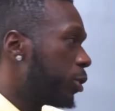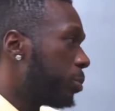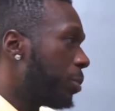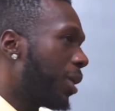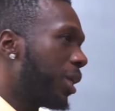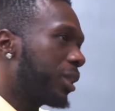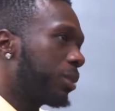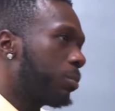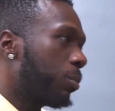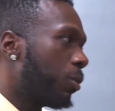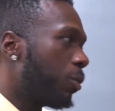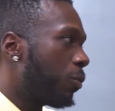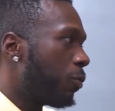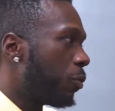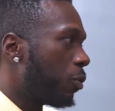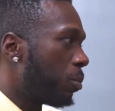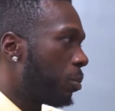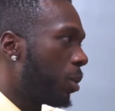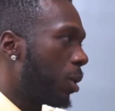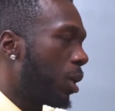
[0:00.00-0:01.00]
it's basketball,
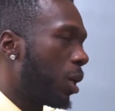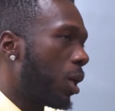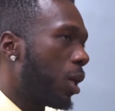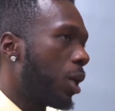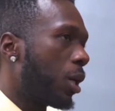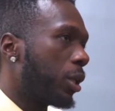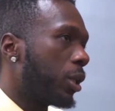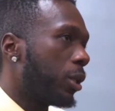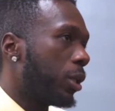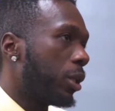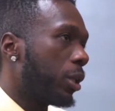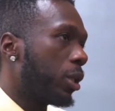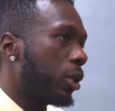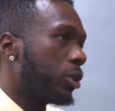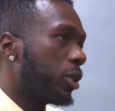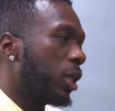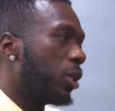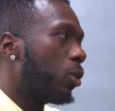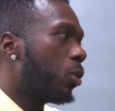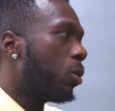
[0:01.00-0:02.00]
football, hockey?
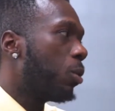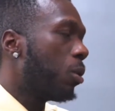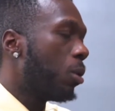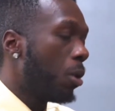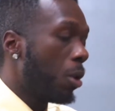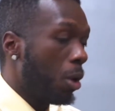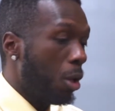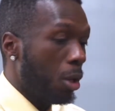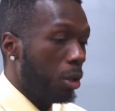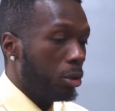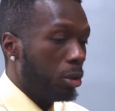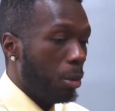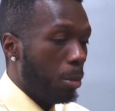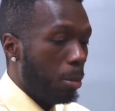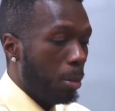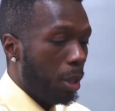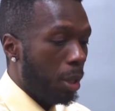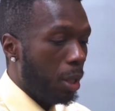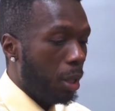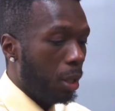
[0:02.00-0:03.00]
Because I know
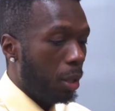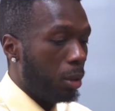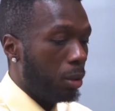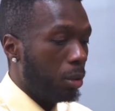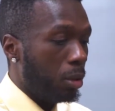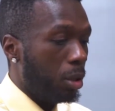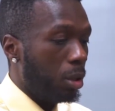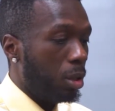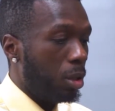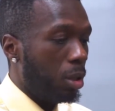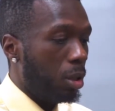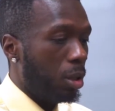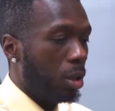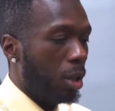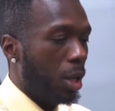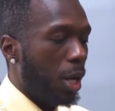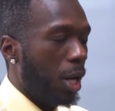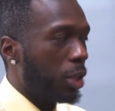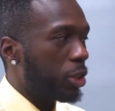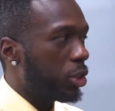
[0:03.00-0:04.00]
the male
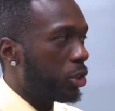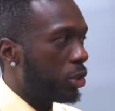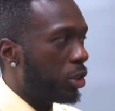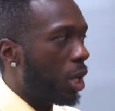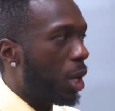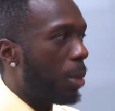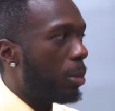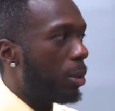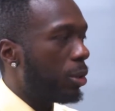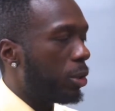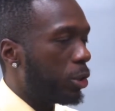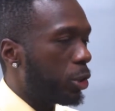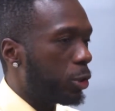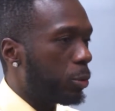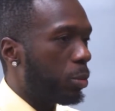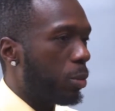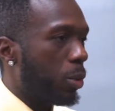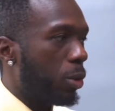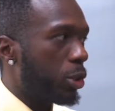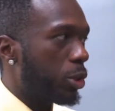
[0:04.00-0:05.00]
are actually dominant in
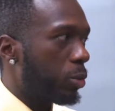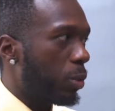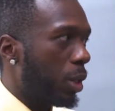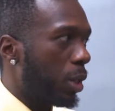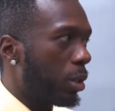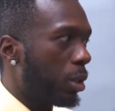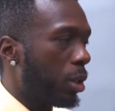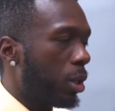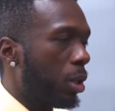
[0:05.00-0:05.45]
sports, right?